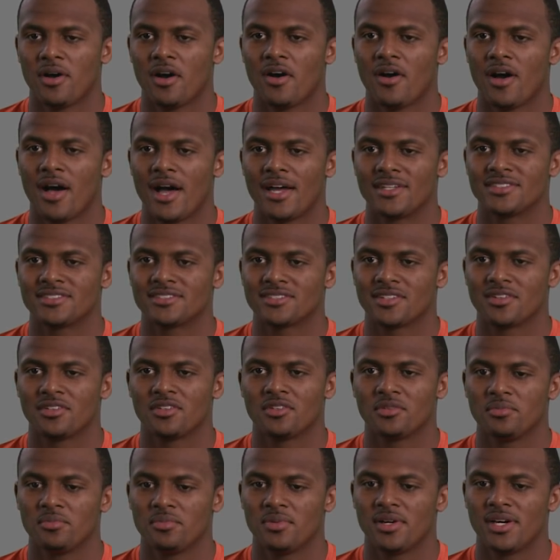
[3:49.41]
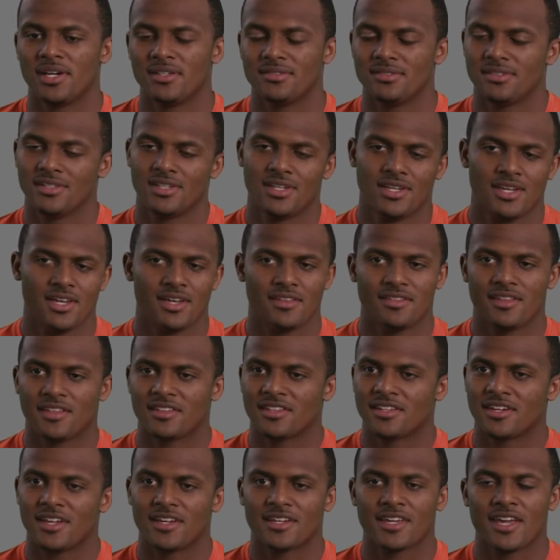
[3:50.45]
all eyes is on them, but
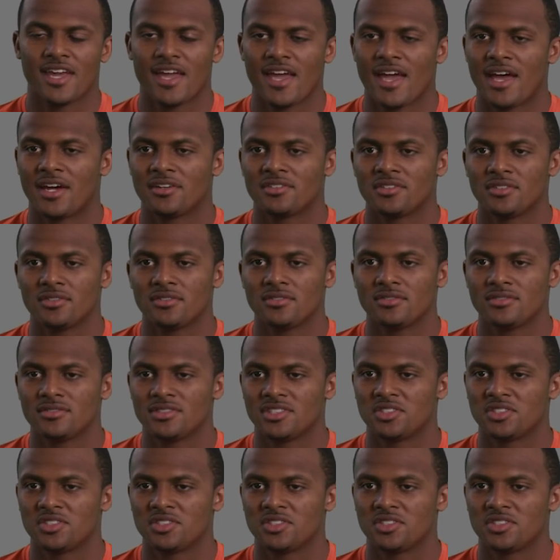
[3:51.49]
nothing they can't handle.